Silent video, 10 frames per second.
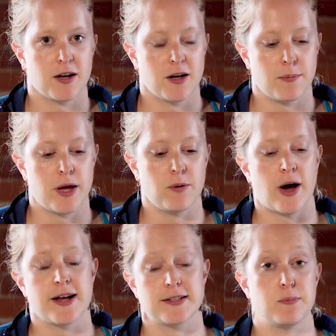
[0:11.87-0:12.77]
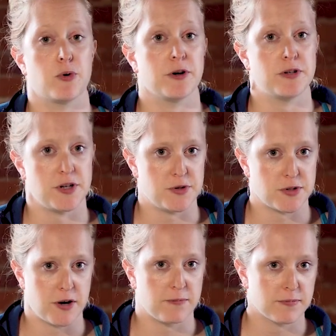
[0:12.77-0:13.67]
and why it's important to do
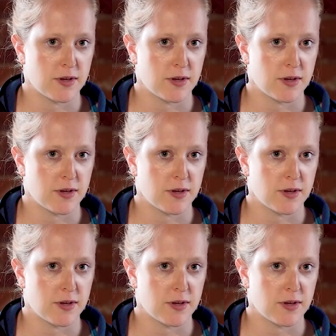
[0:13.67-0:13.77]
so.